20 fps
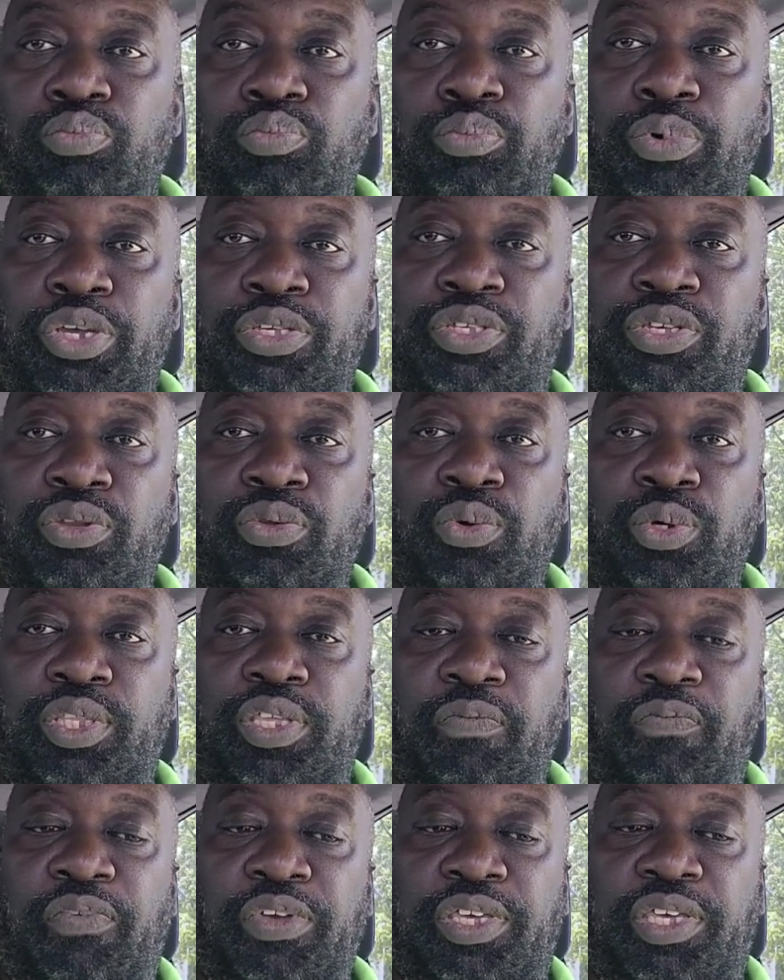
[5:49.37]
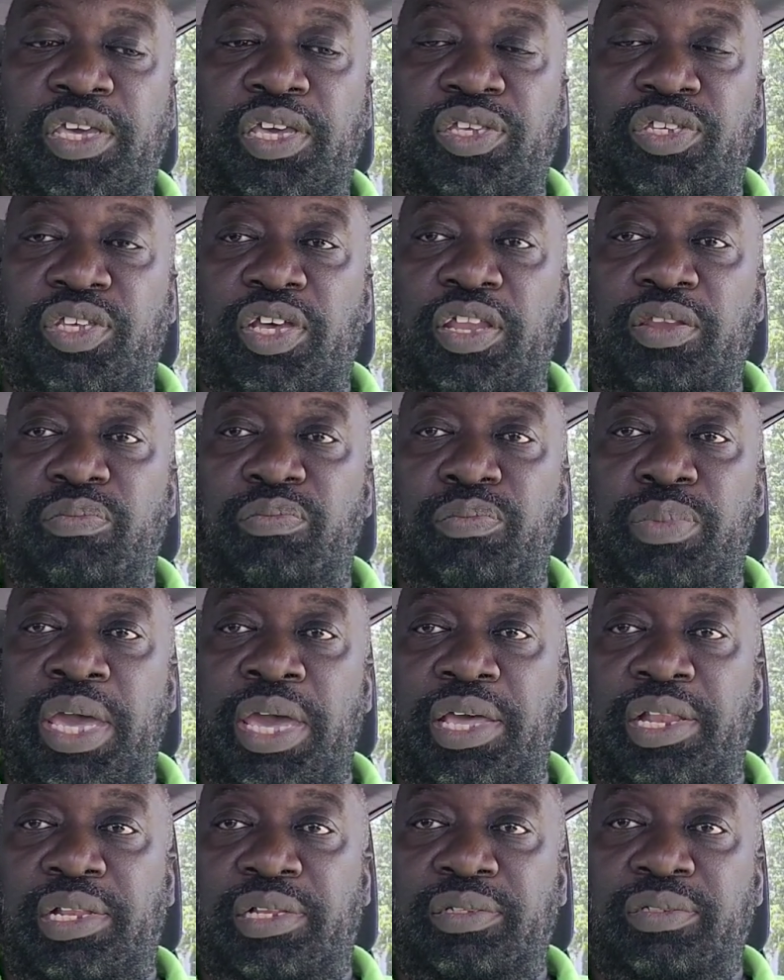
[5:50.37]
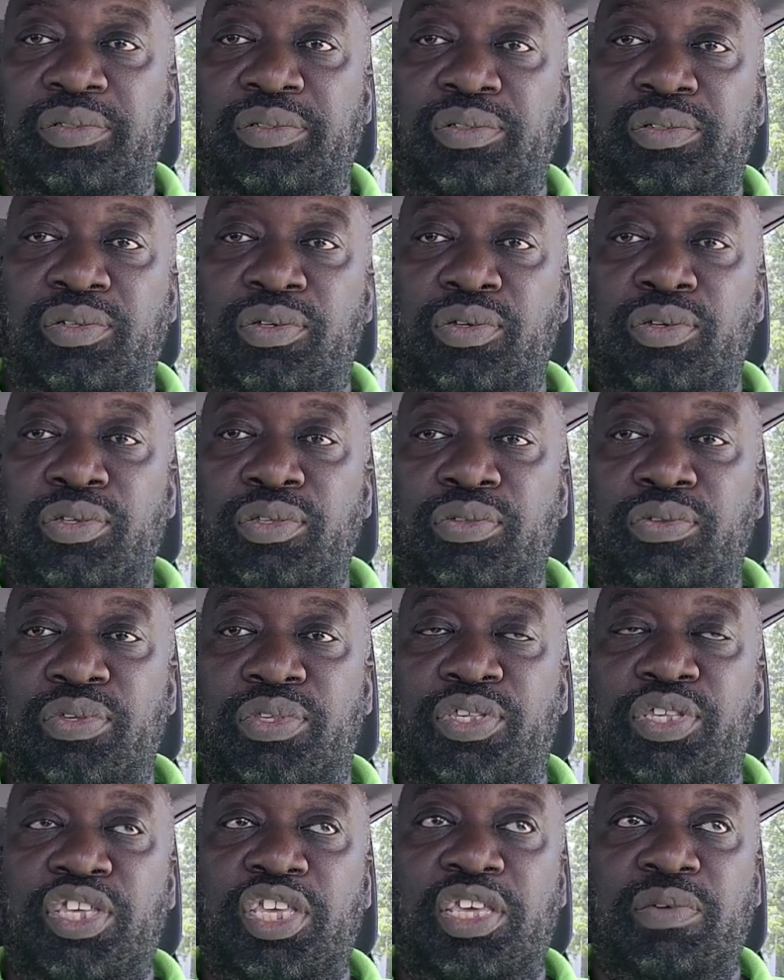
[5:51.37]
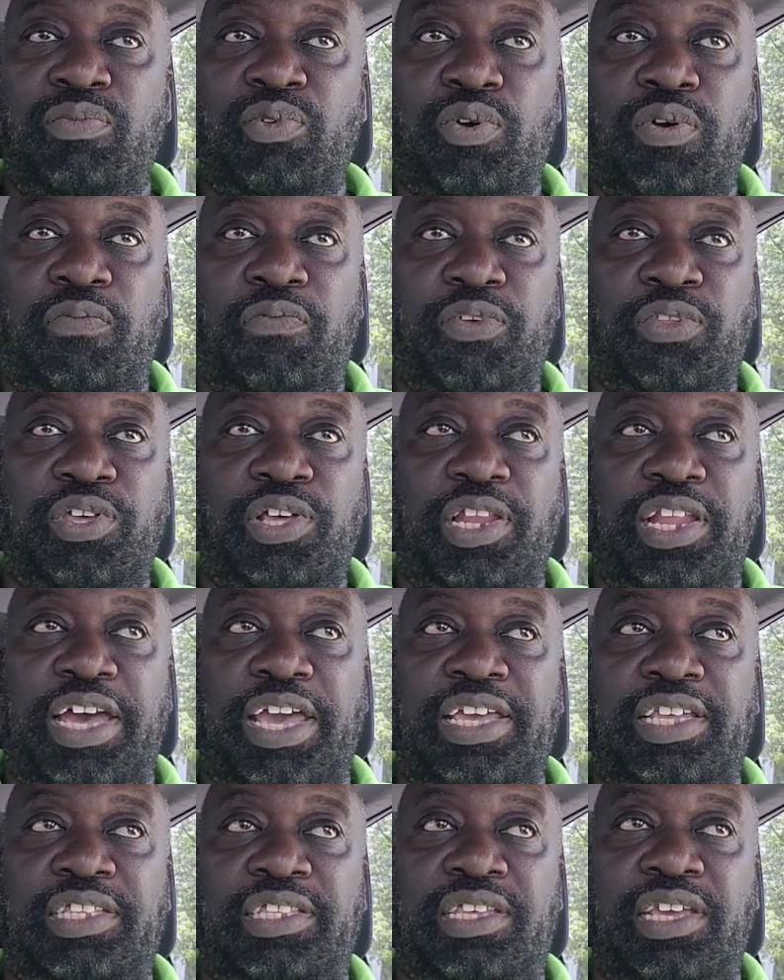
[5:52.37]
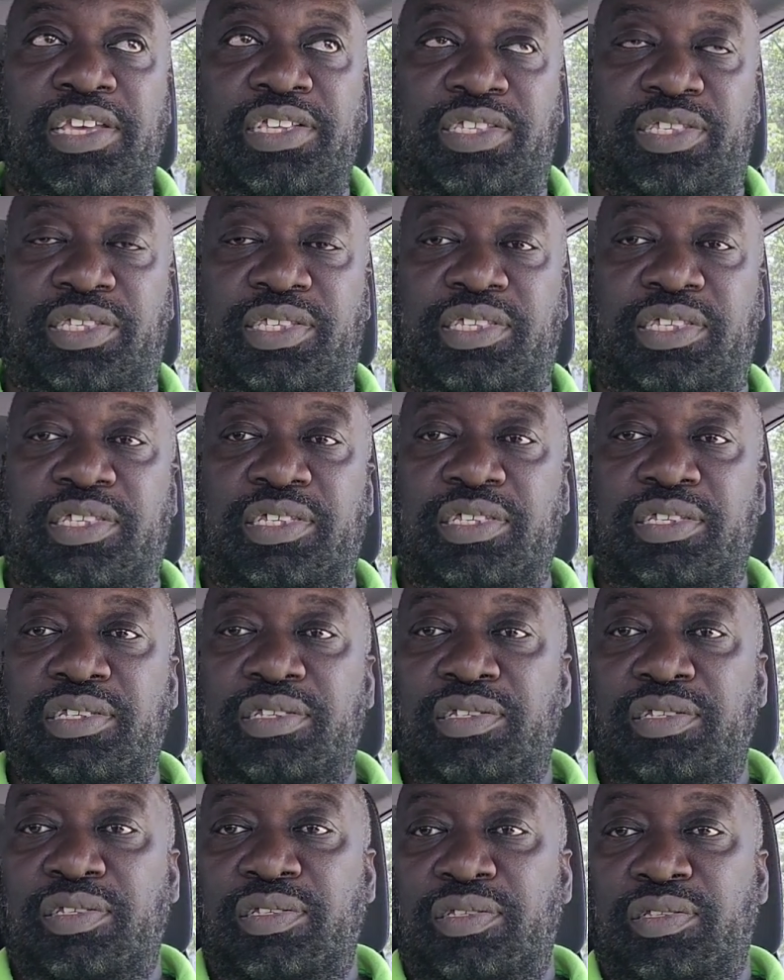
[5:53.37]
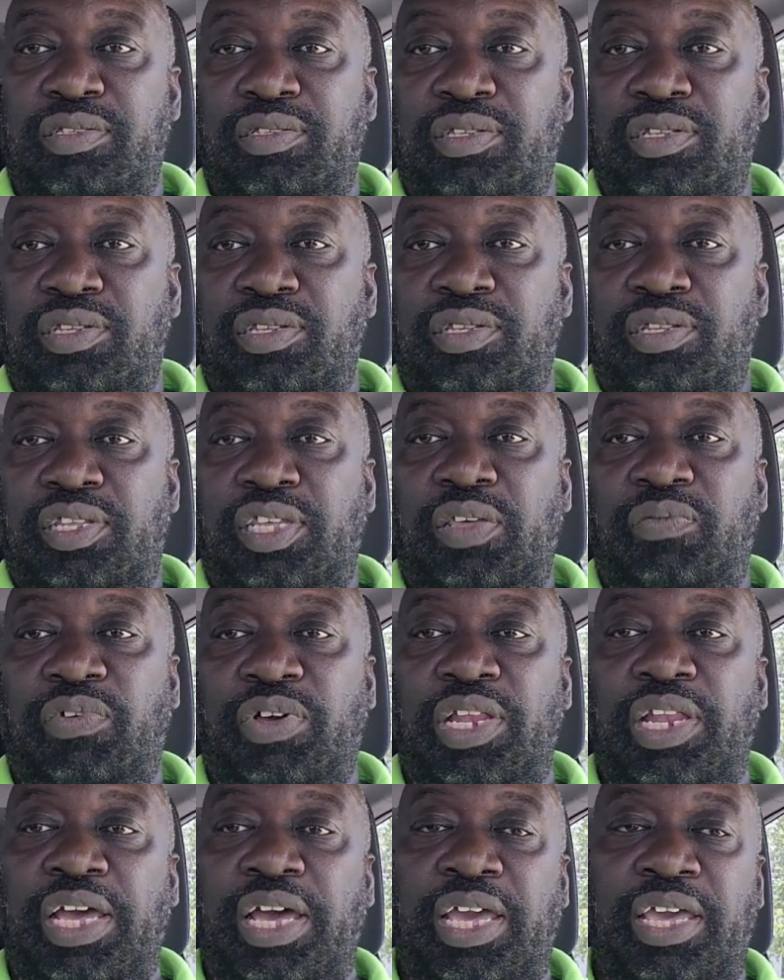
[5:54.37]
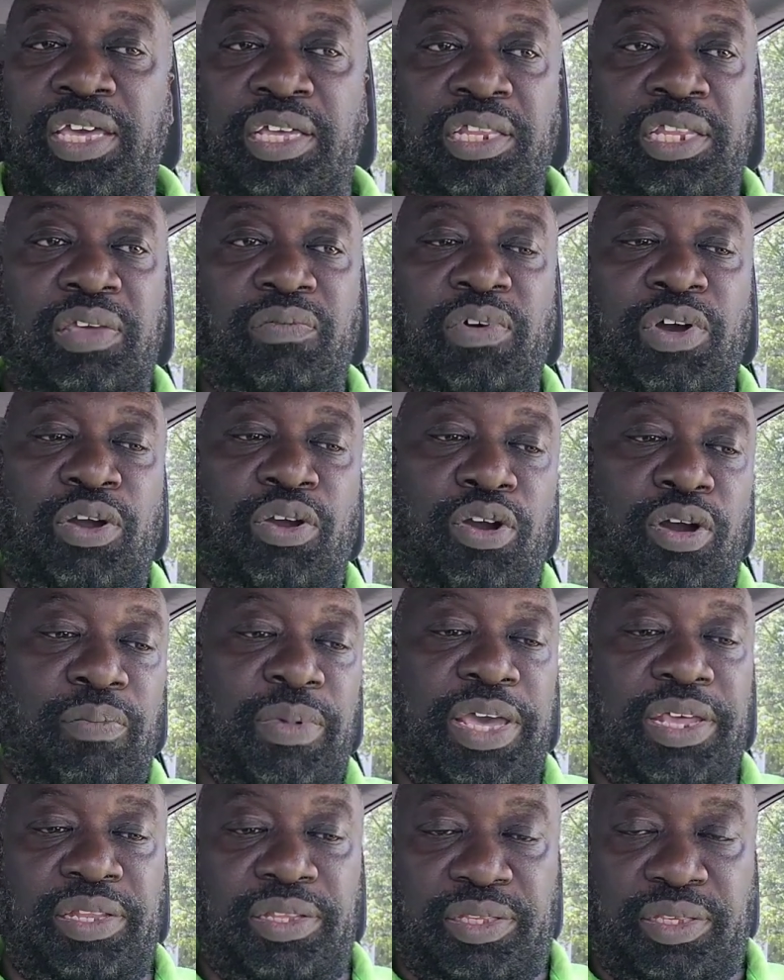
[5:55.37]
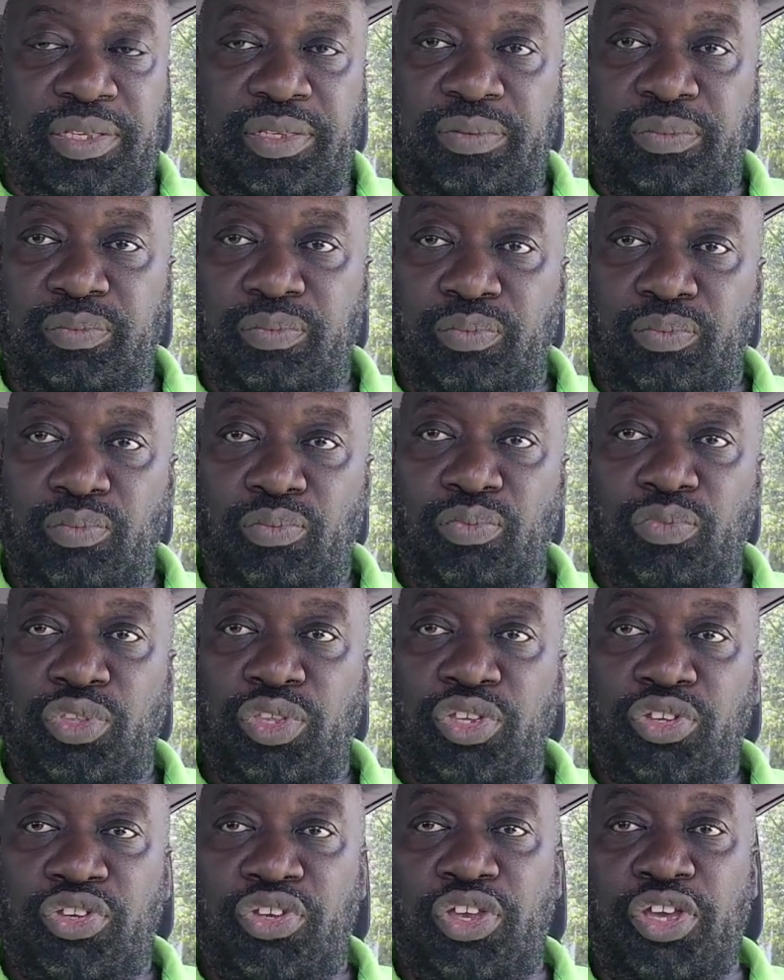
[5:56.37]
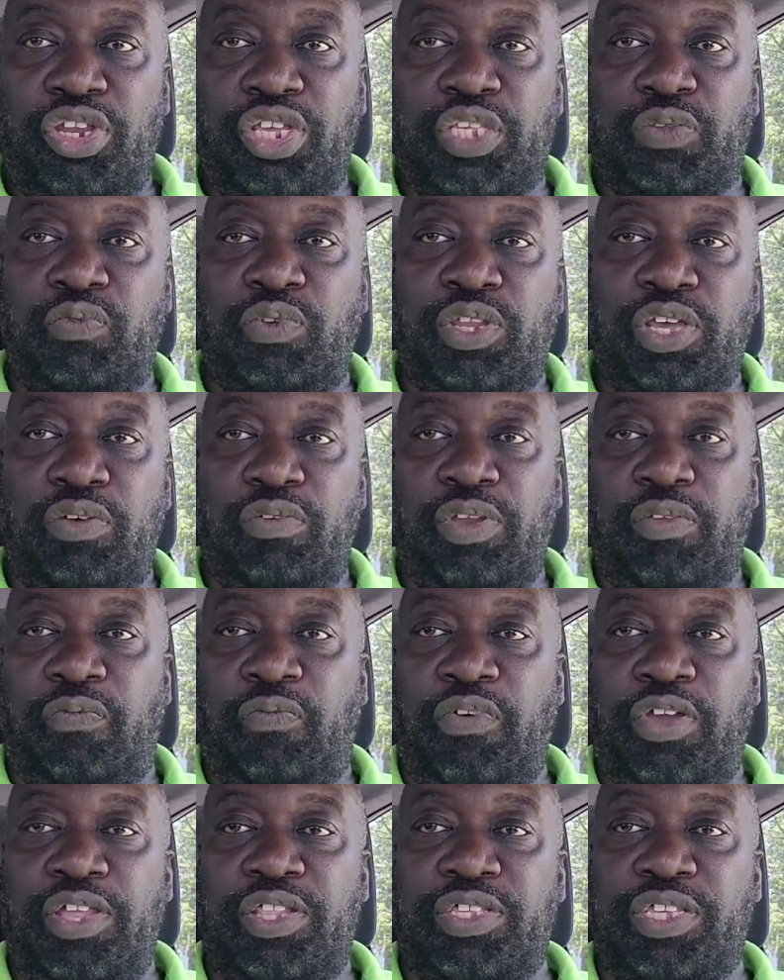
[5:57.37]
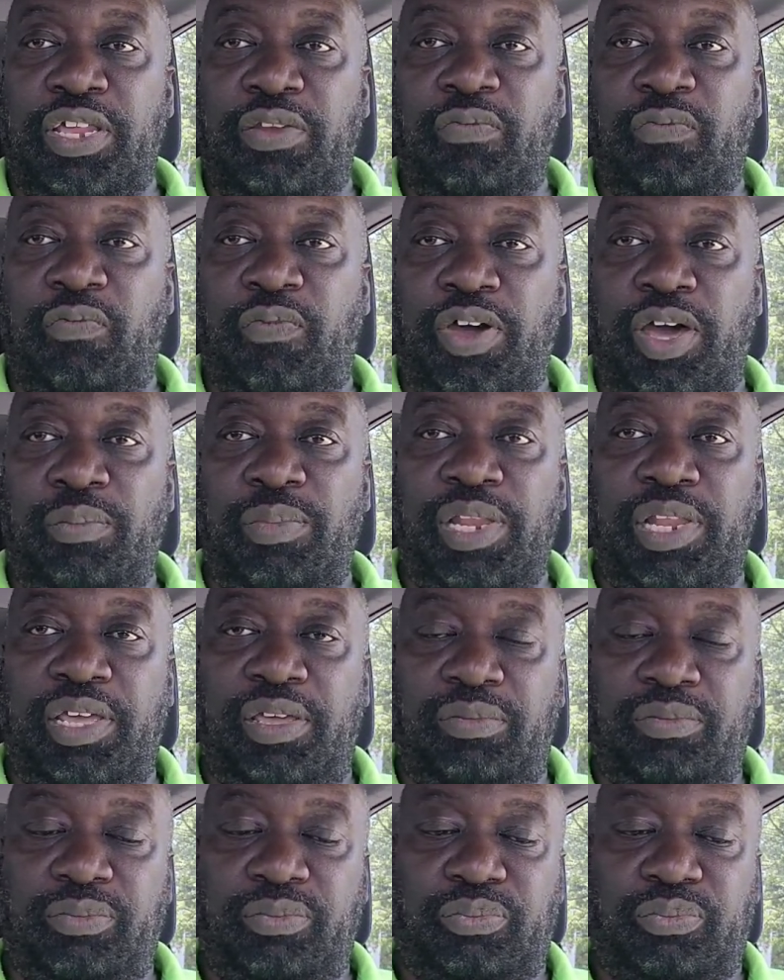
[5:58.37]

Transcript: Press the notification bell to see more videos like this. Leave a like, leave a comment. Share this video with friends and family.